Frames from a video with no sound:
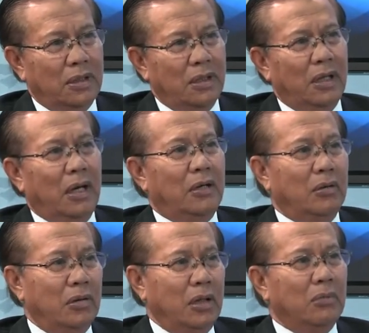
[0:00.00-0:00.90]
they are
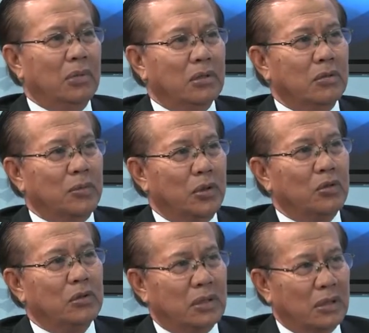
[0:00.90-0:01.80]
not able to
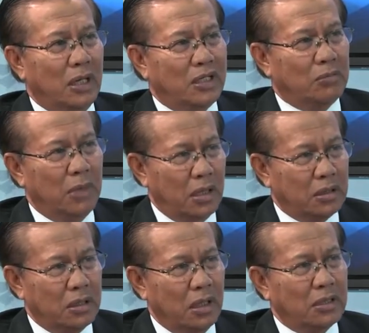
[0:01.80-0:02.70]
produce as
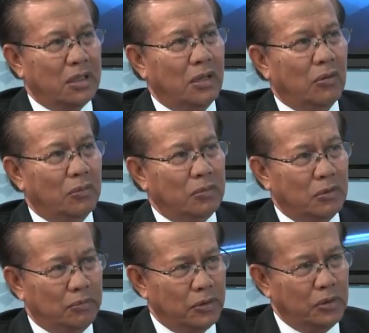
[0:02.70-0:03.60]
much as they hope
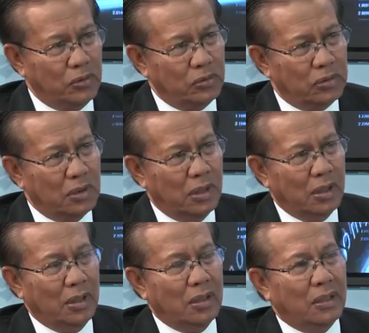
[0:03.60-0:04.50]
to produce.
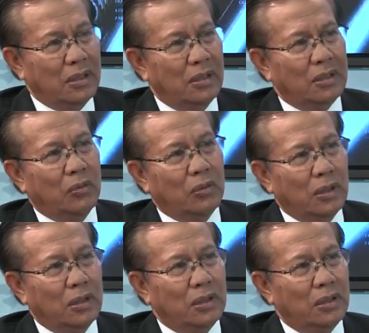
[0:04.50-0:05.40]
The
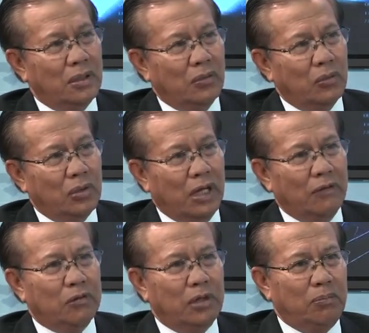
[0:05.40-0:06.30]
world would
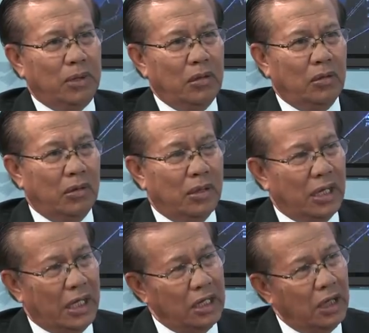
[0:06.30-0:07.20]
have to depend
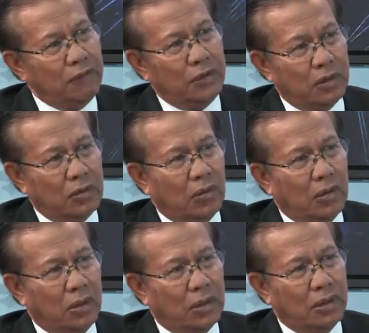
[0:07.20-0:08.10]
on land efficient
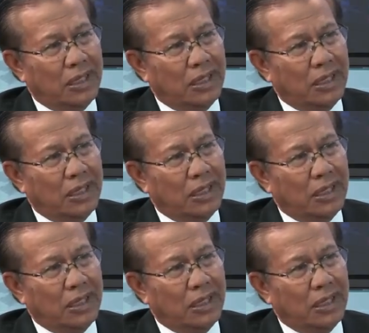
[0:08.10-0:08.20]
oil